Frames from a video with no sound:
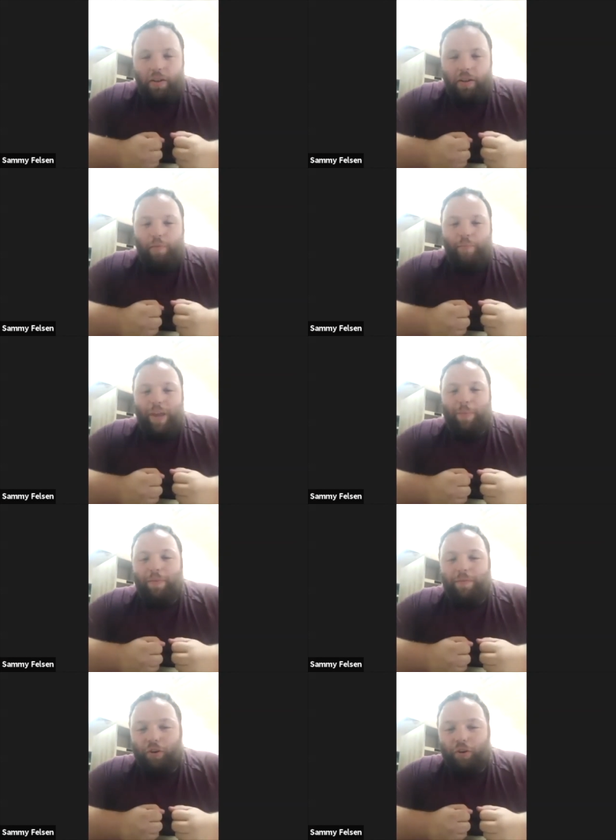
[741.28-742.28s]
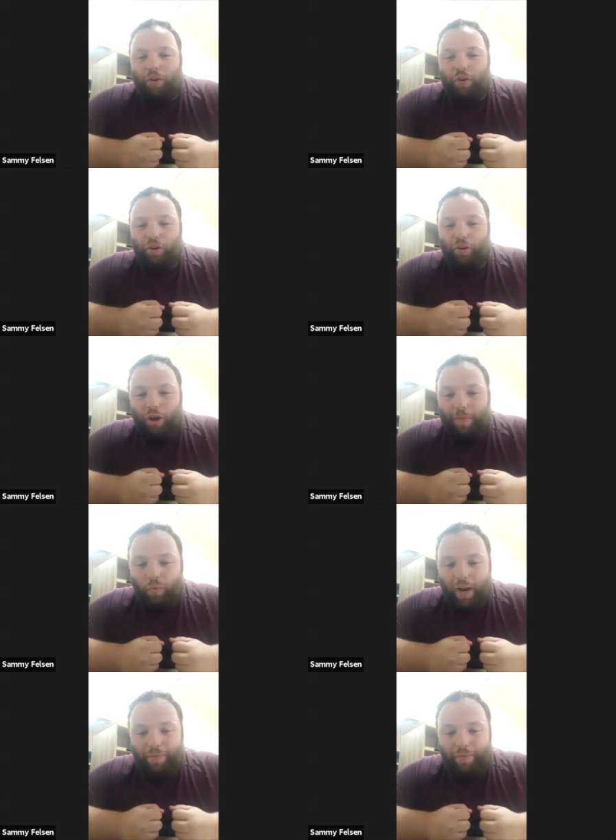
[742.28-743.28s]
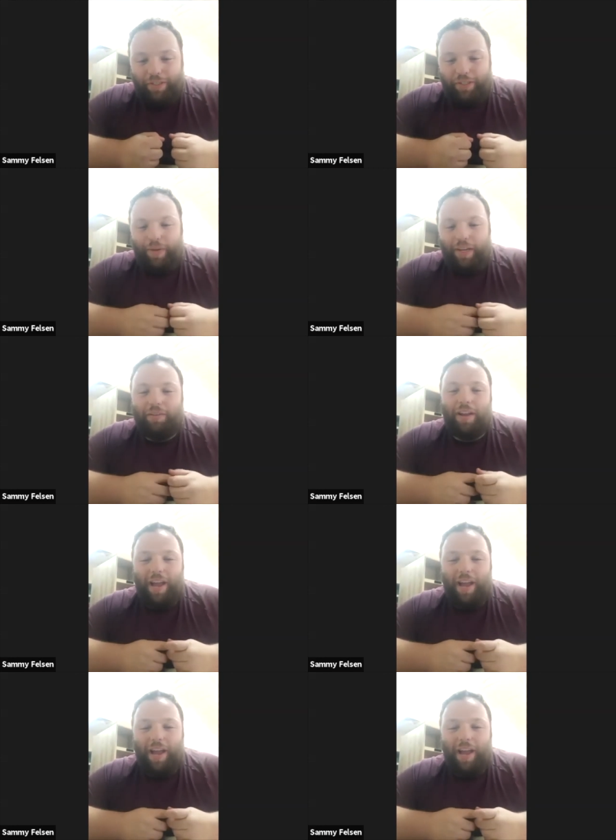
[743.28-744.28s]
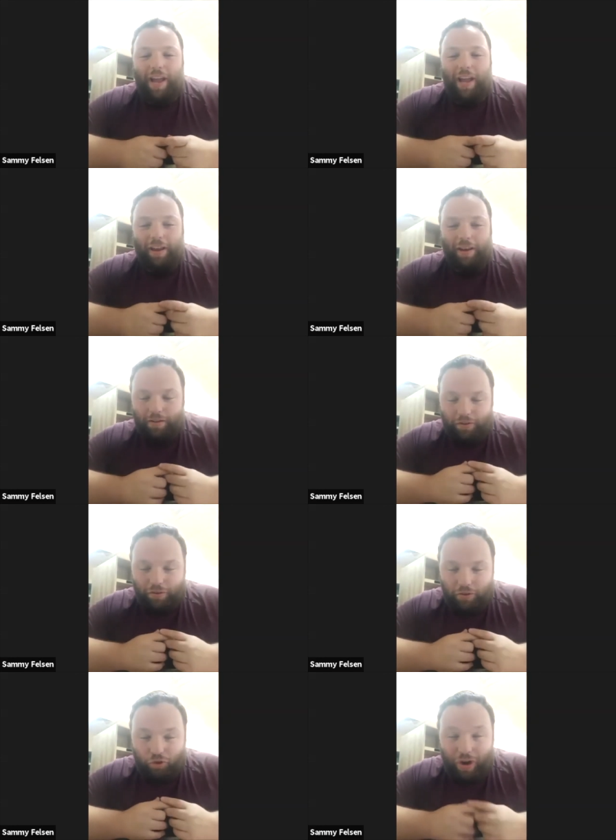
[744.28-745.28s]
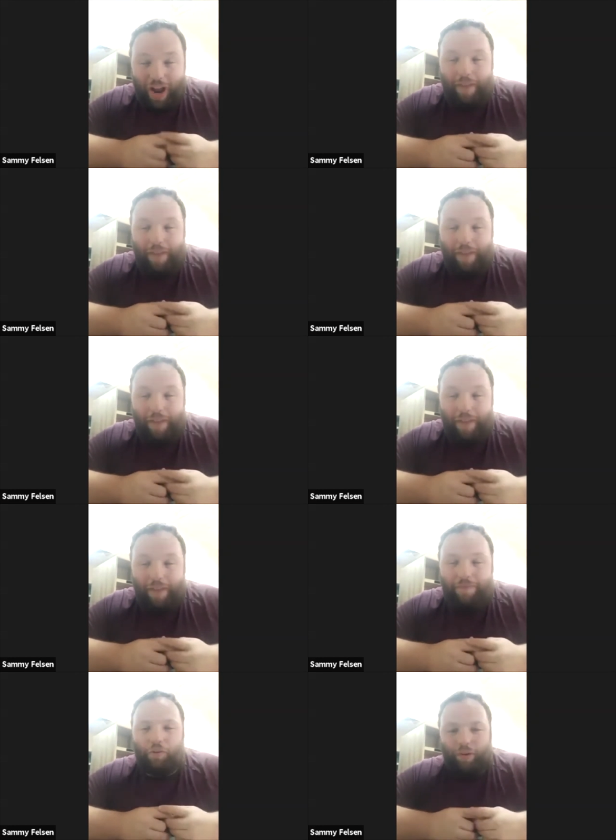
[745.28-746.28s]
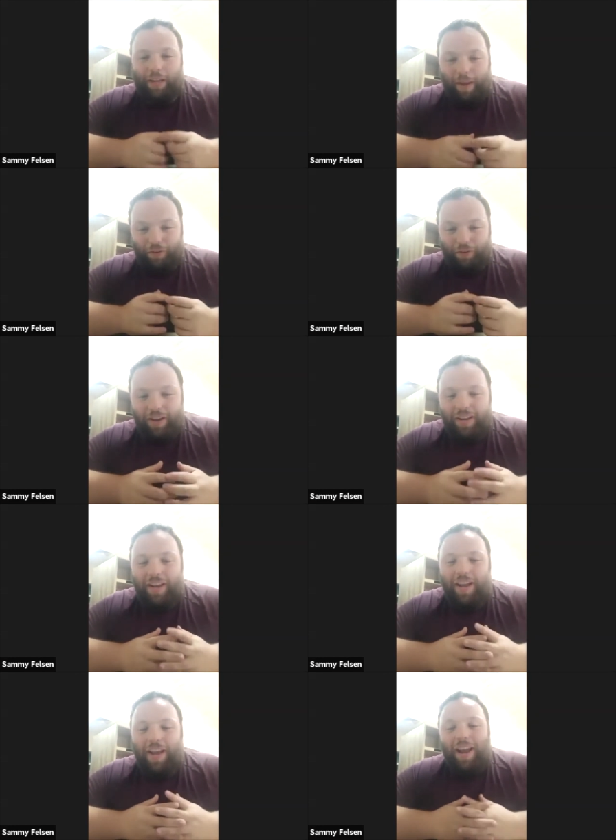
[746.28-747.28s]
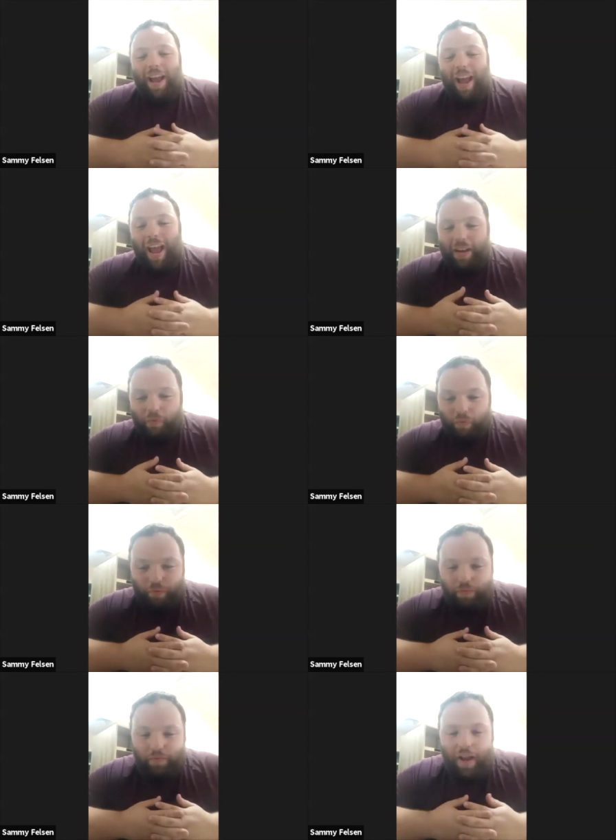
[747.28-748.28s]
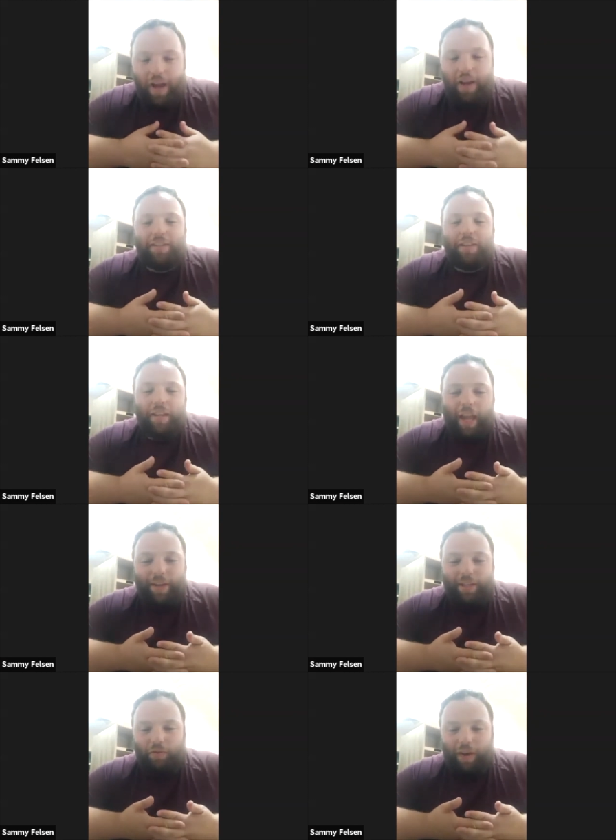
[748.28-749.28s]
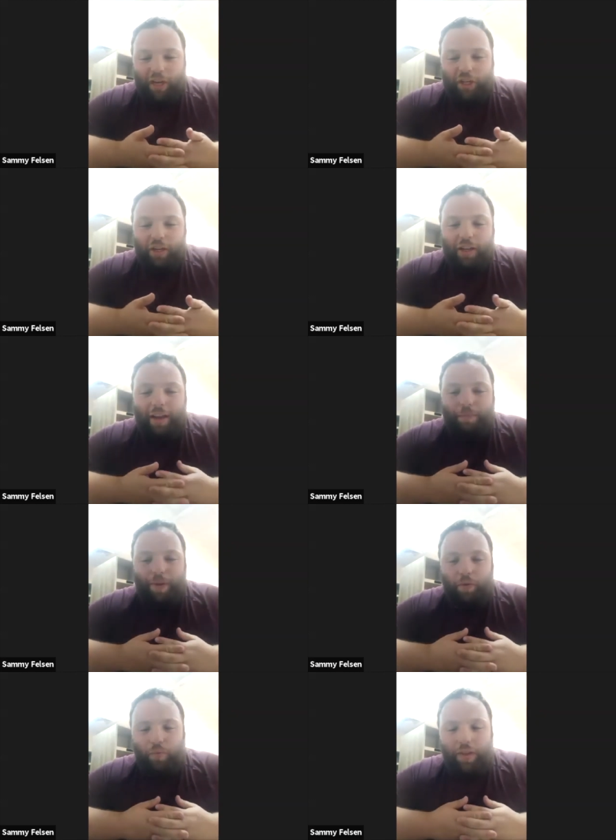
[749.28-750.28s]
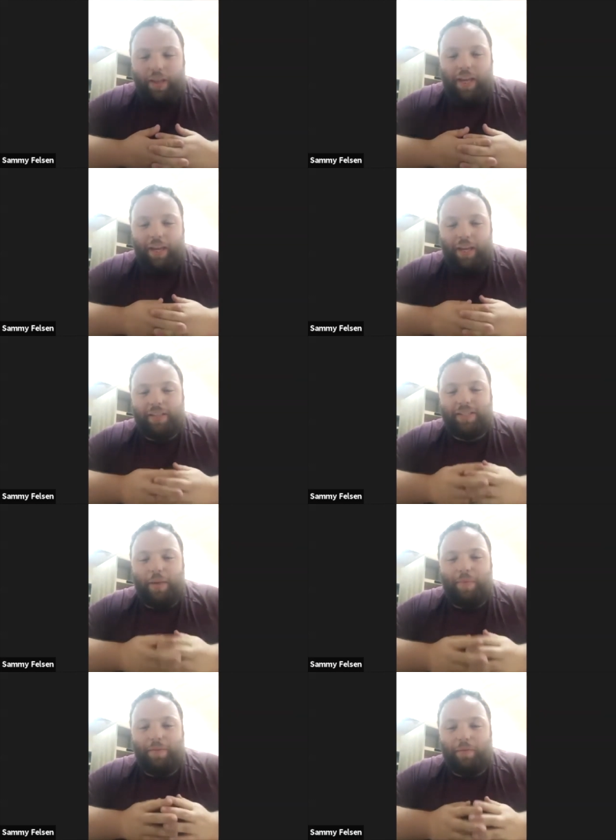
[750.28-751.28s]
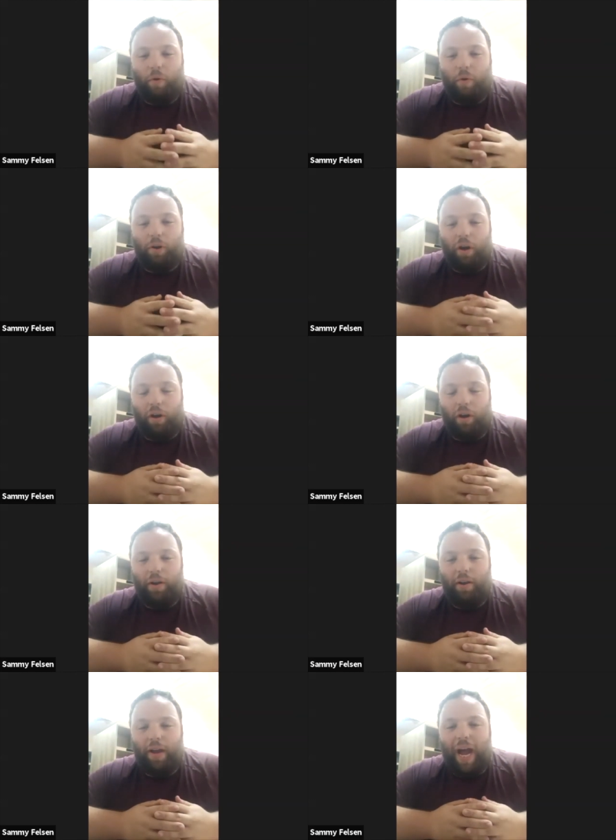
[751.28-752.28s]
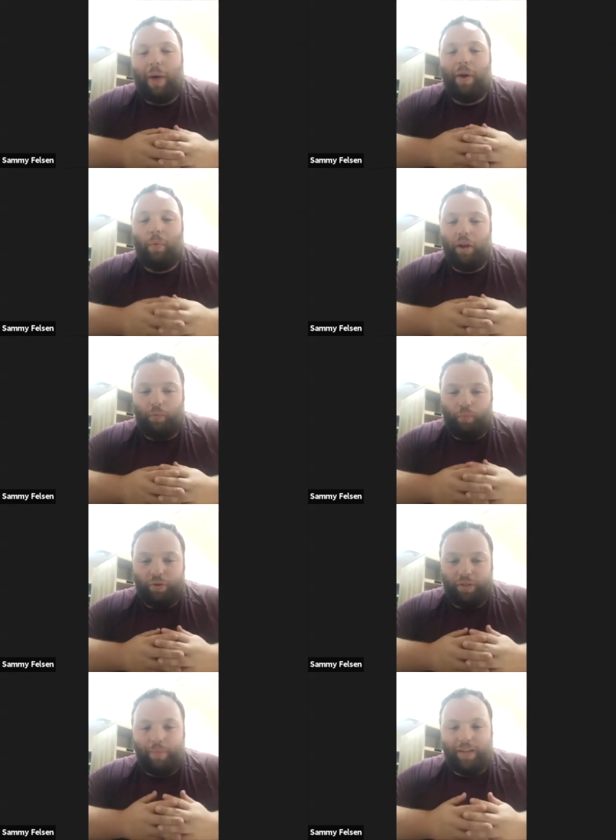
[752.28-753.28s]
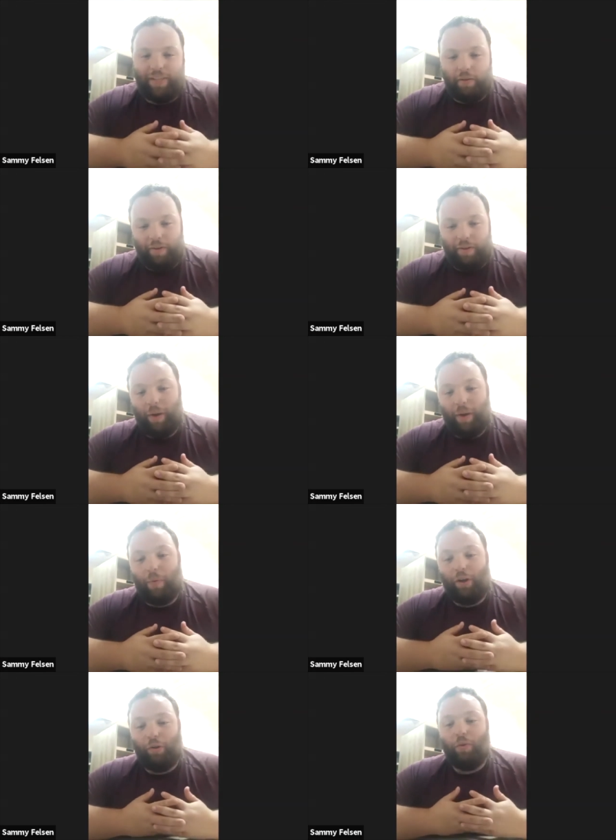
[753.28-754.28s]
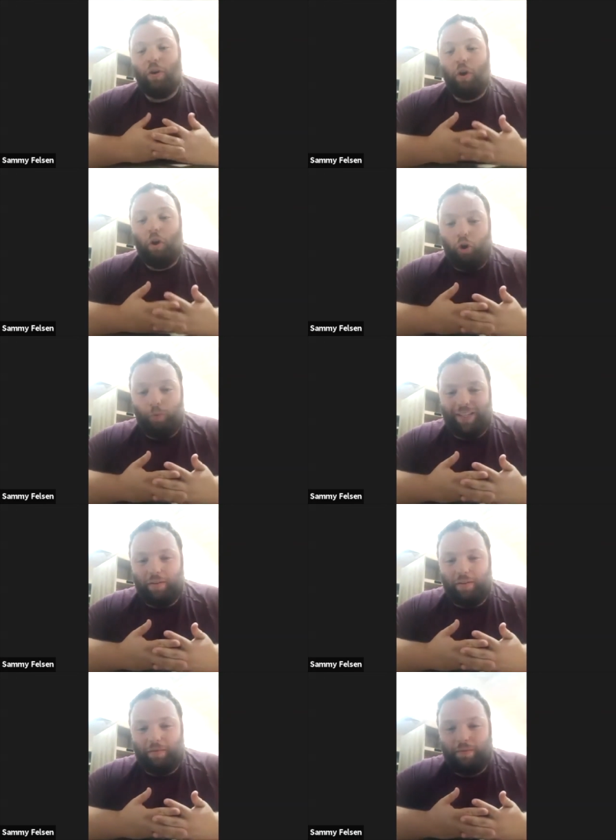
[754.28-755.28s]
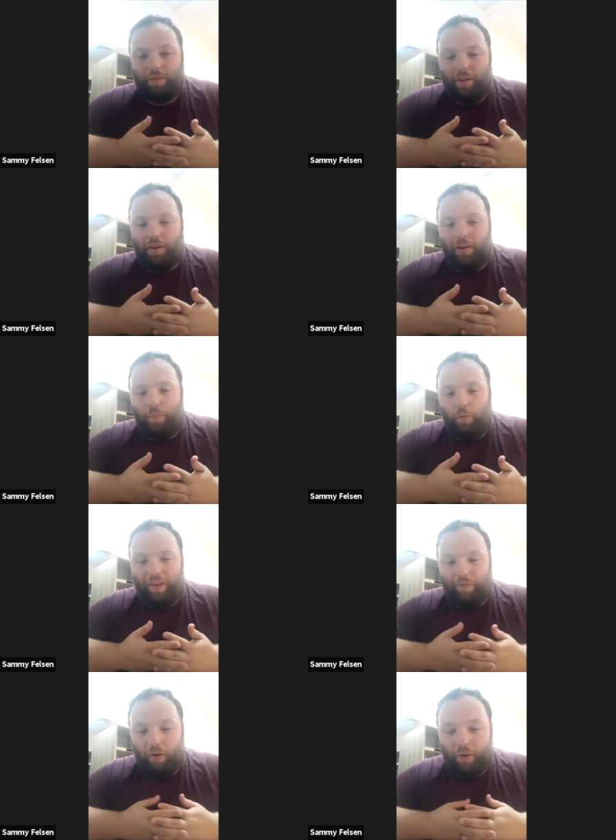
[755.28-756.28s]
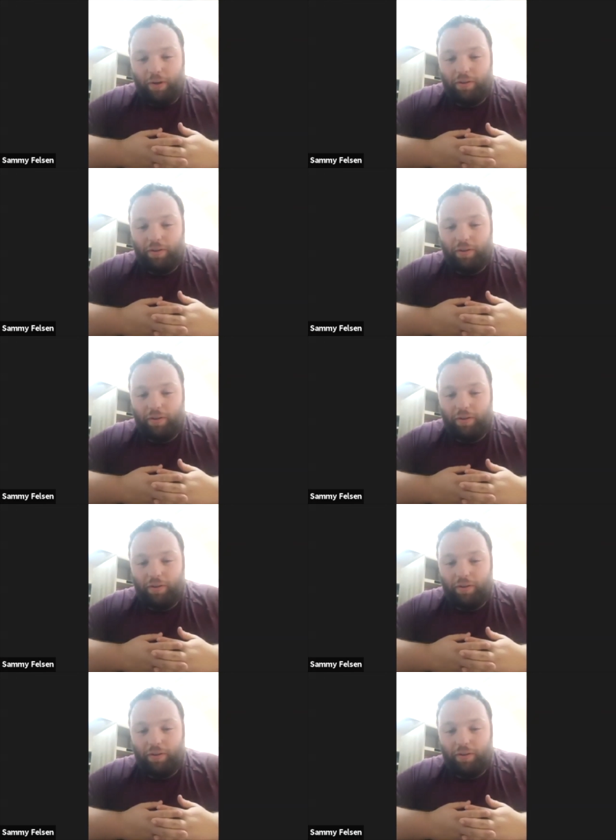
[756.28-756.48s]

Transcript: make me feel good about what I was doing. And drafting really made me feel good and it not necessarily gave me a direction in life, but it really set me forward on how I want to present myself and how I want to hold myself moving forward.